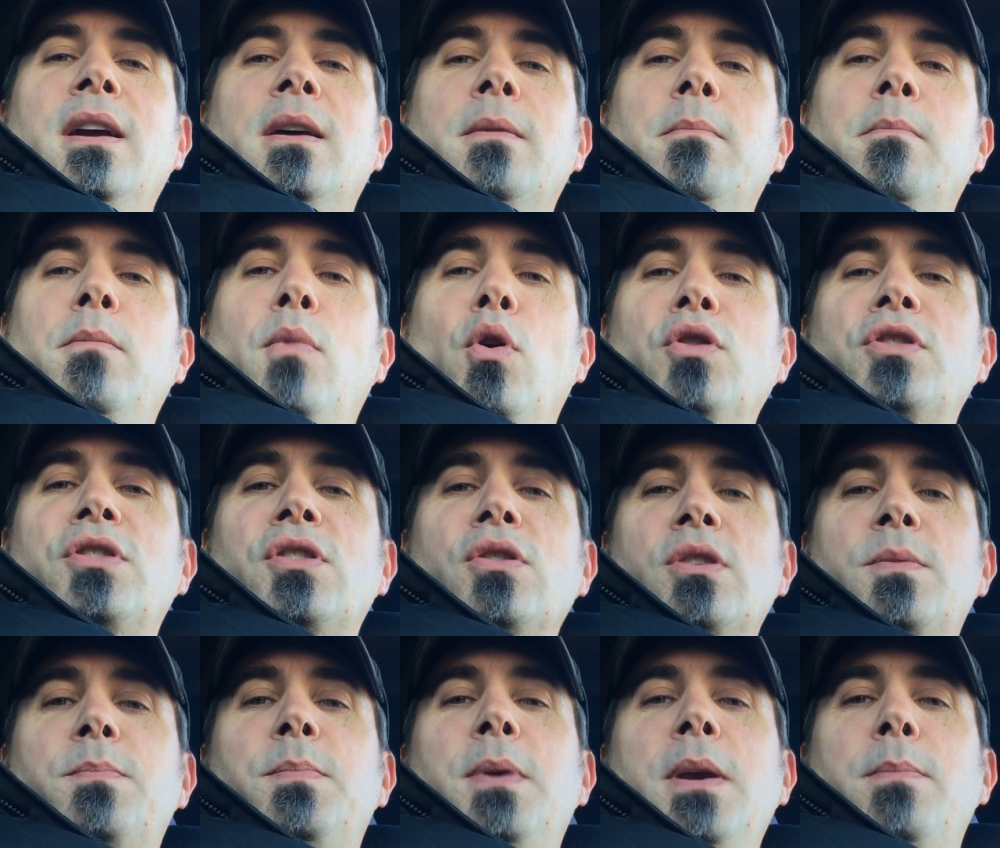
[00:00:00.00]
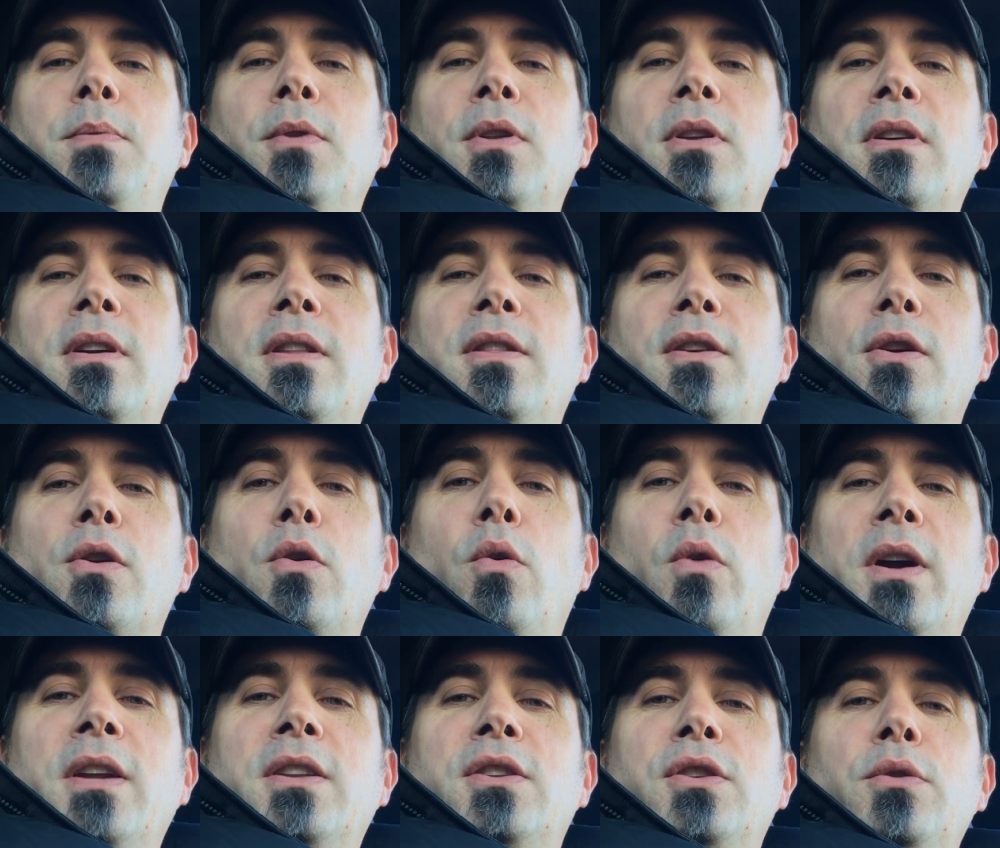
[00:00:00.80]
most of those people are either
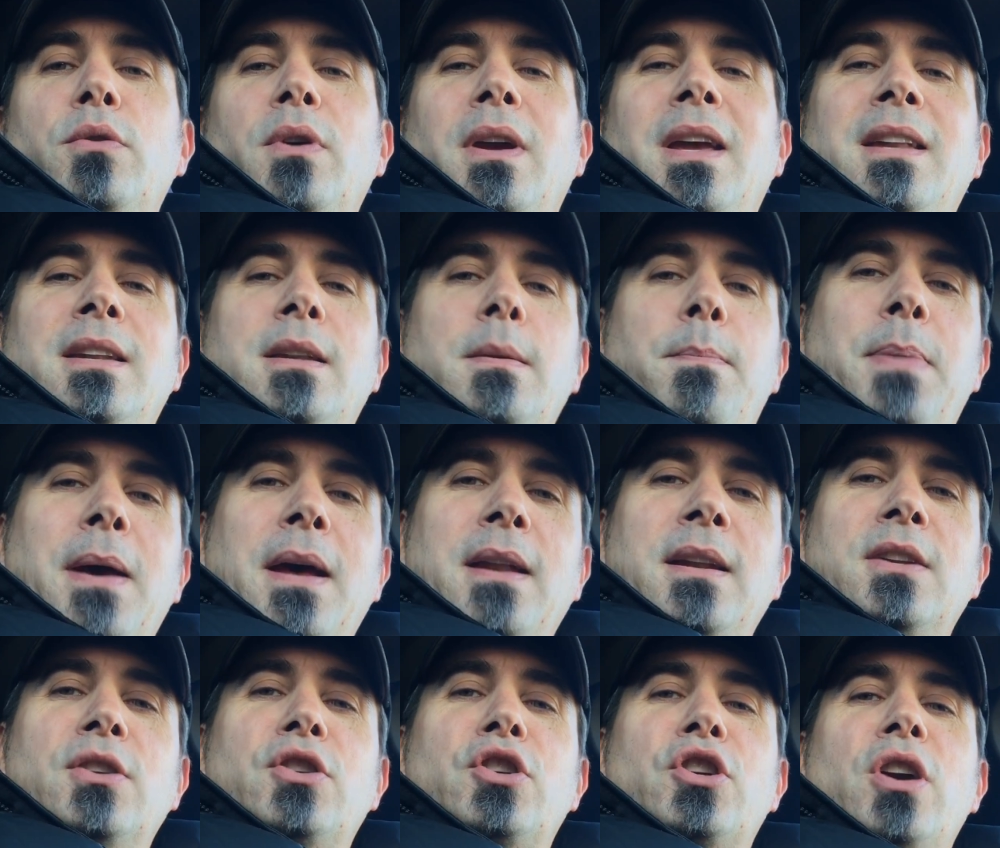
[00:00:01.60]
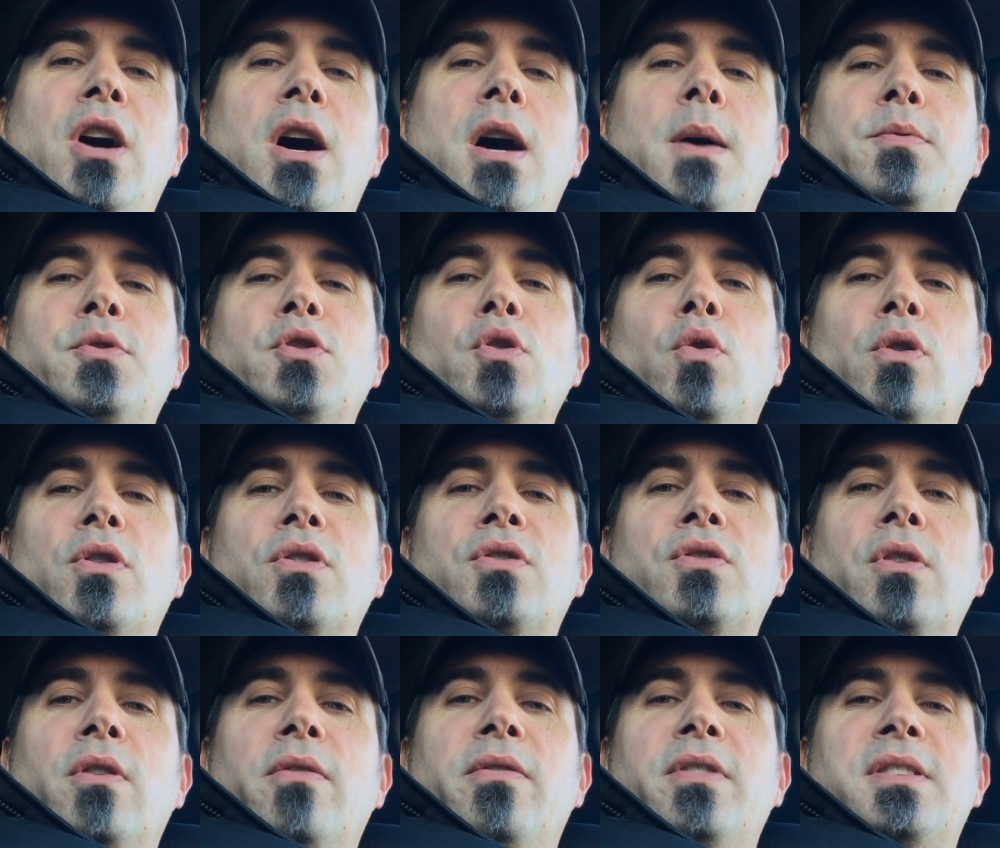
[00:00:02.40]
going to independent shops or
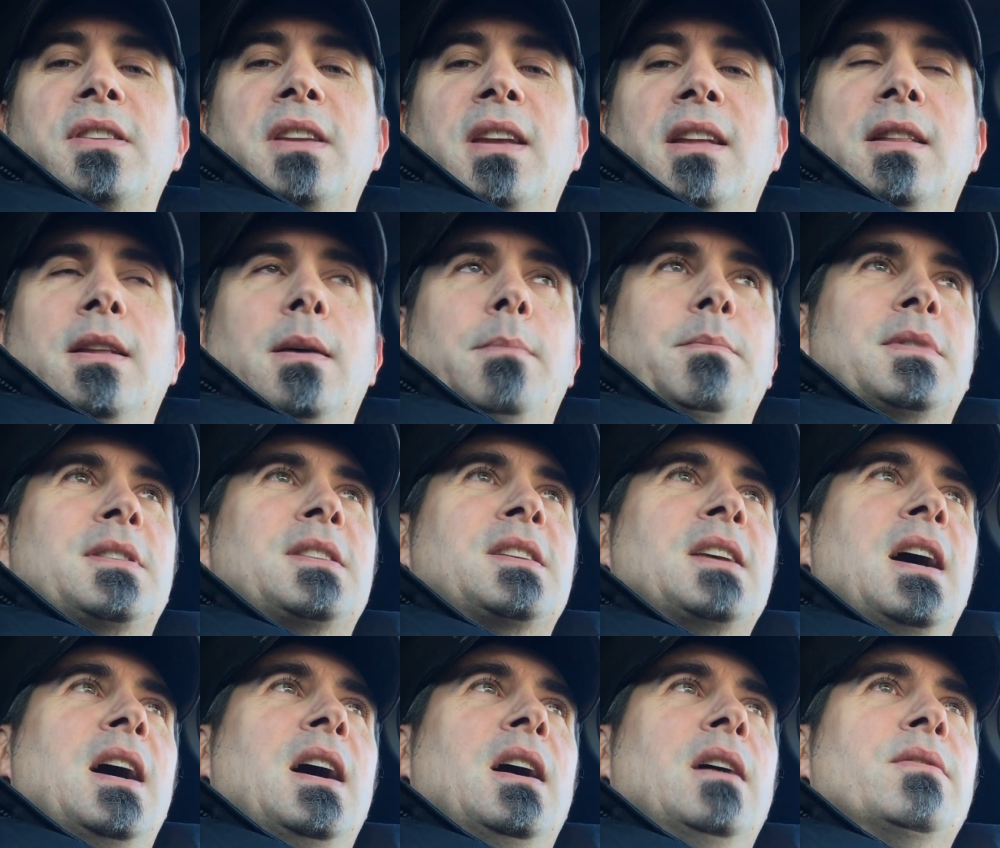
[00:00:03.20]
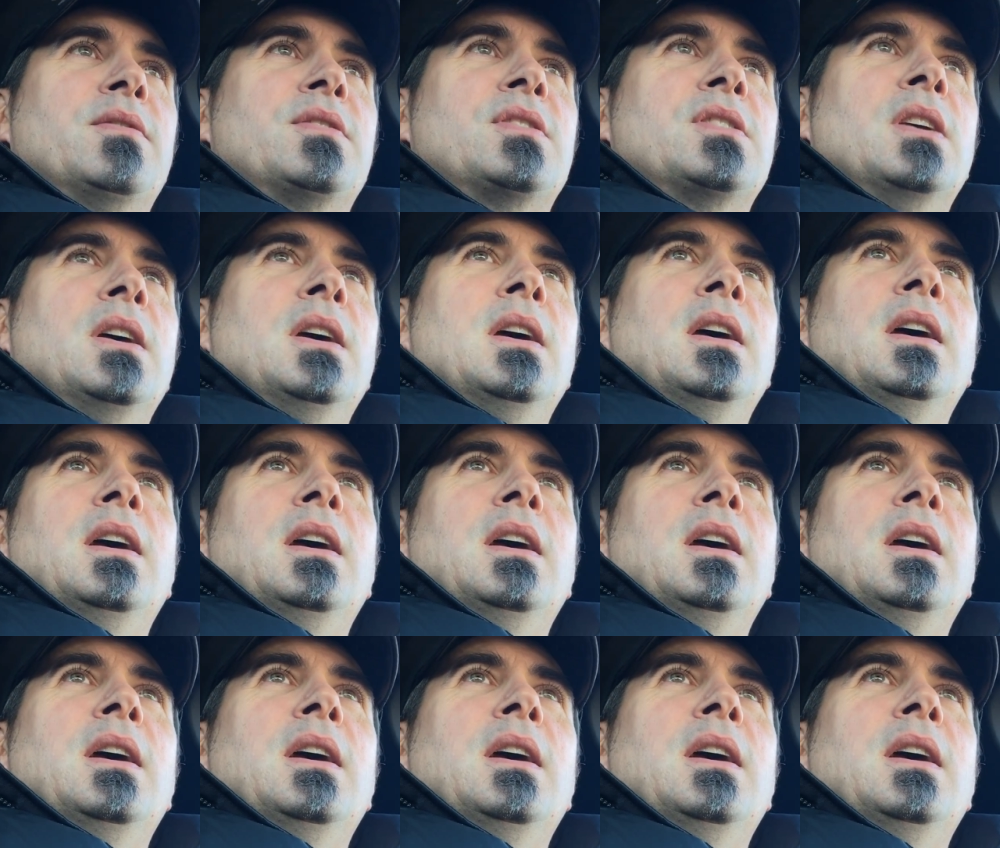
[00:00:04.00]
servicing themselves